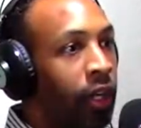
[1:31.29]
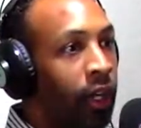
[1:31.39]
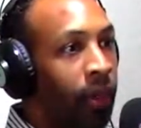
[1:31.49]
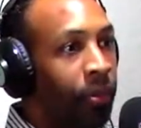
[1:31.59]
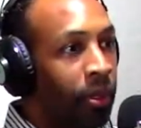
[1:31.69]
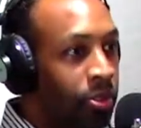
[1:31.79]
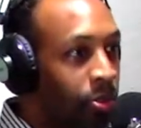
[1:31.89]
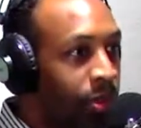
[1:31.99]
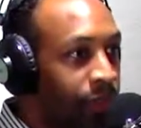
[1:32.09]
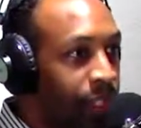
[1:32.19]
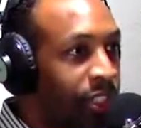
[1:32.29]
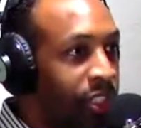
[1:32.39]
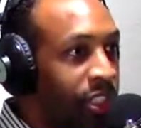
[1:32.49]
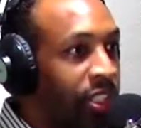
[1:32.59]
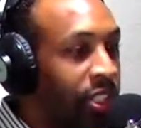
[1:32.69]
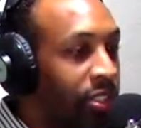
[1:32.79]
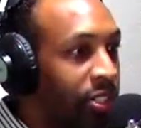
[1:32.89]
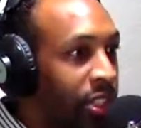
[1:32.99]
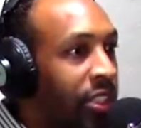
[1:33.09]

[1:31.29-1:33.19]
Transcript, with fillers: uh, personal convictions, these things, mm-hmm.